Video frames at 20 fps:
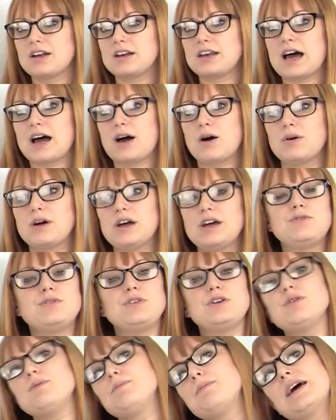Now,
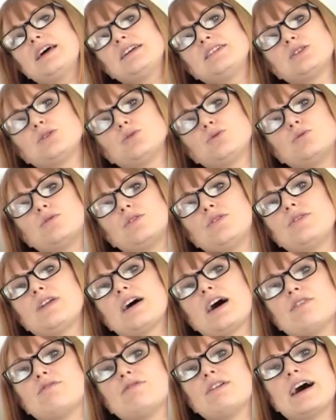if you mess all of
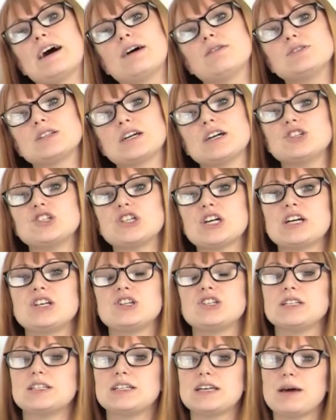that around and
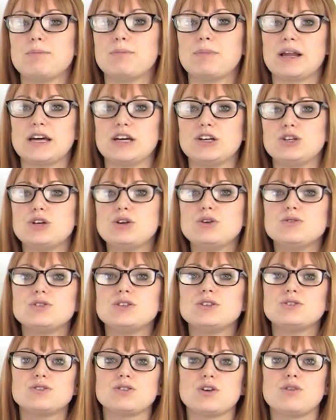change the template,
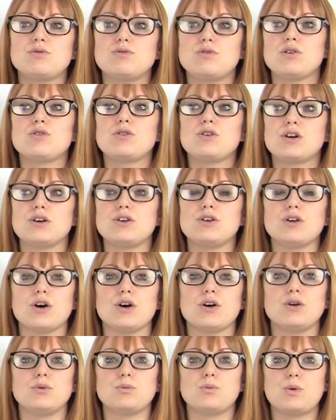users no longer
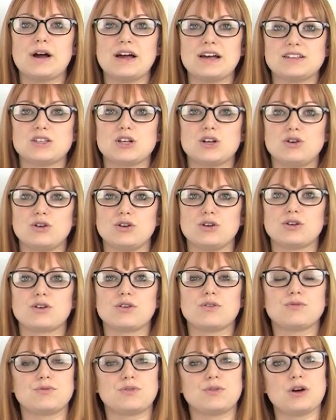know where to
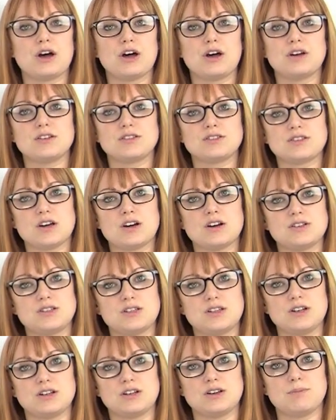look for
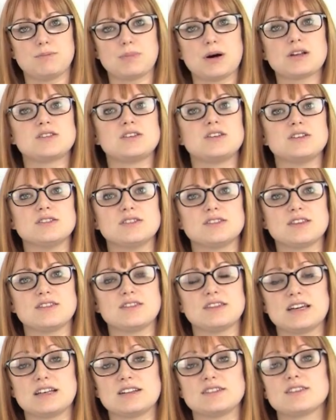certain buttons and
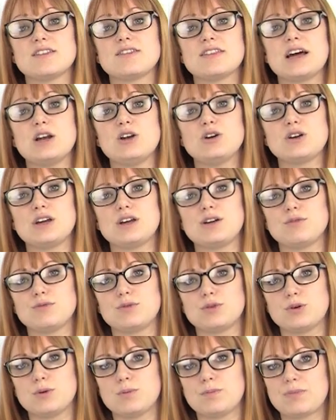things that they're looking
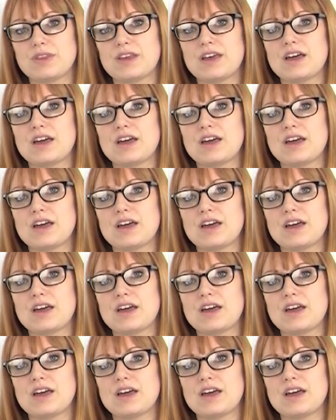for.